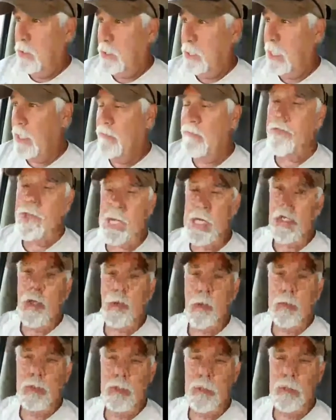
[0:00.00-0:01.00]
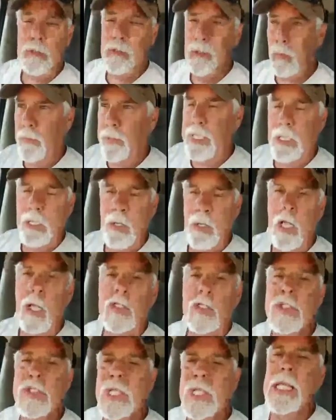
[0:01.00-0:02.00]
get a video so we can
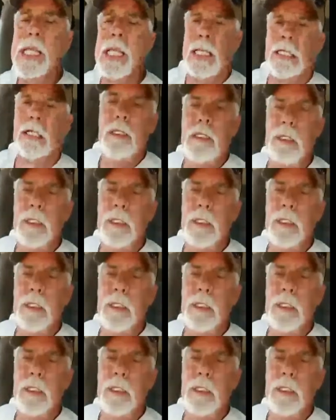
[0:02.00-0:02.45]
all see it.